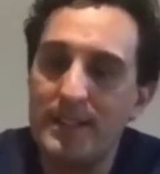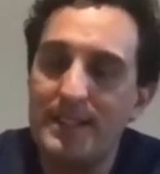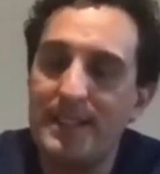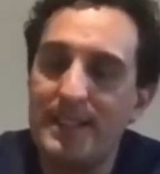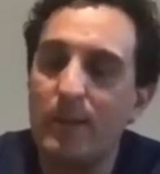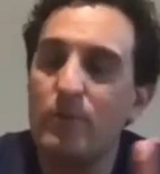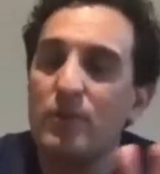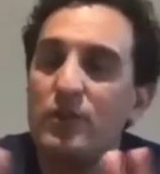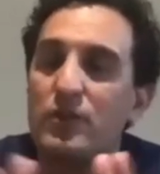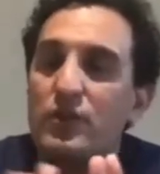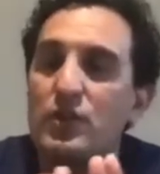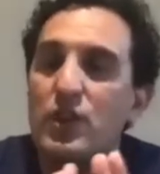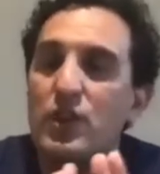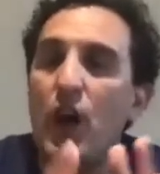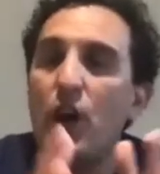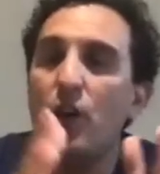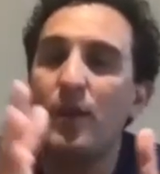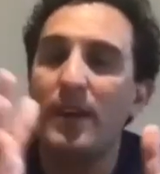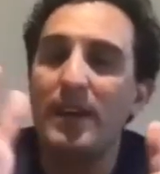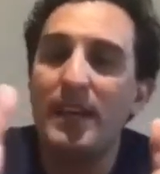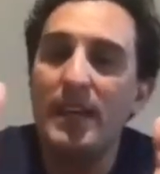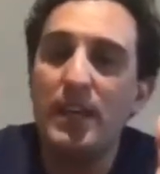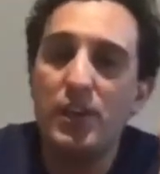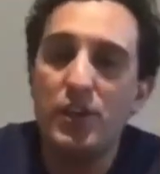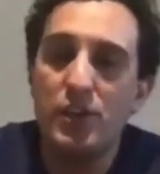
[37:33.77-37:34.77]
There was no
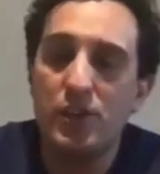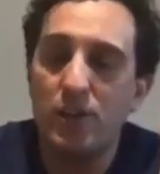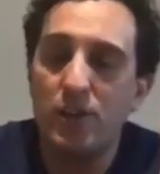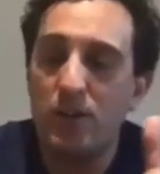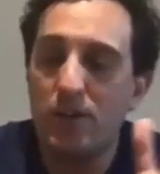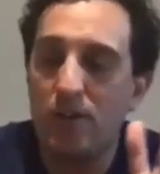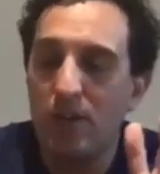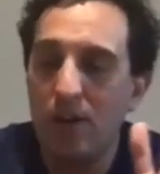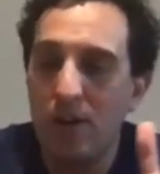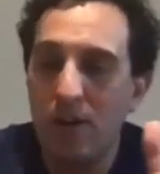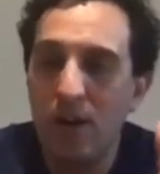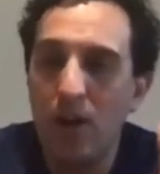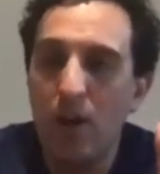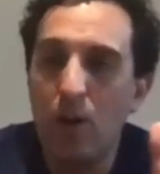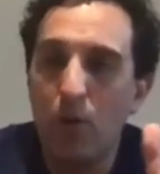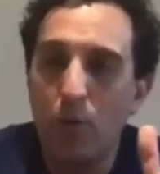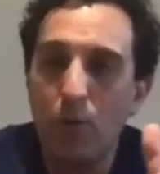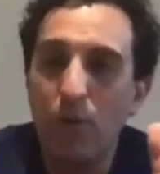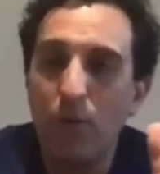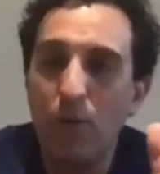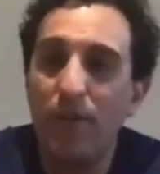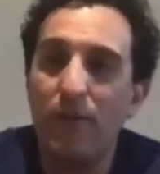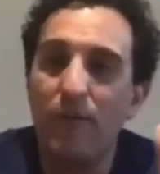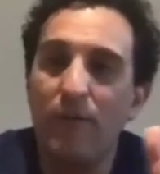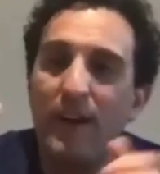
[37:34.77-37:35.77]
issue
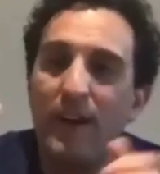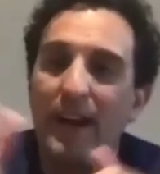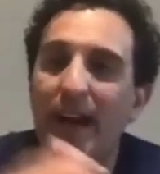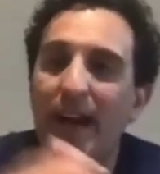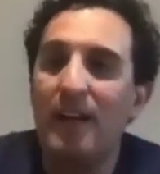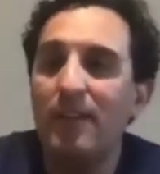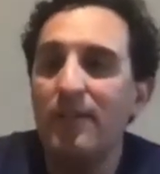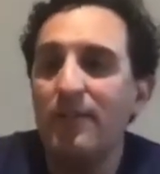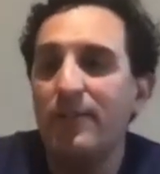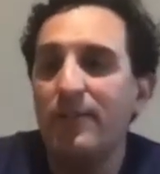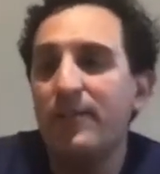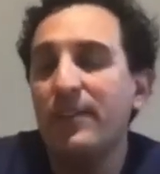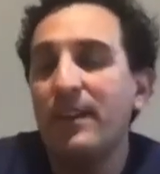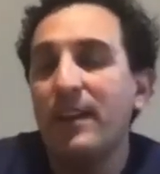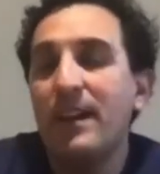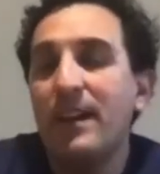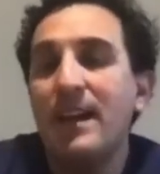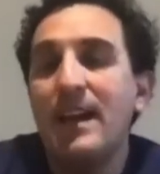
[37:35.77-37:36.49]
with the valves.